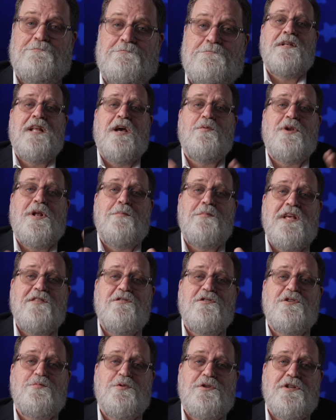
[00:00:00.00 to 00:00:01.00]
Now, when I made
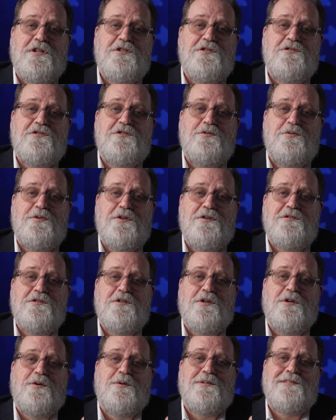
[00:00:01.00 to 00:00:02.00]
those predictions 2 years
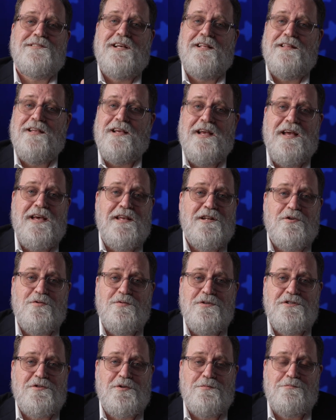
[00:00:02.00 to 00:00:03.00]
ago, it's not like I had a
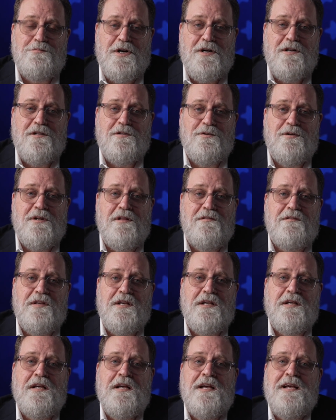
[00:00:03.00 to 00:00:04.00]
crystal ball or
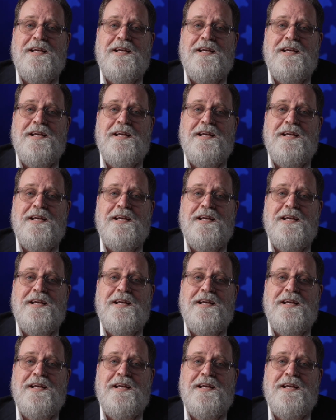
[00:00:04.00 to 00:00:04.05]
anything.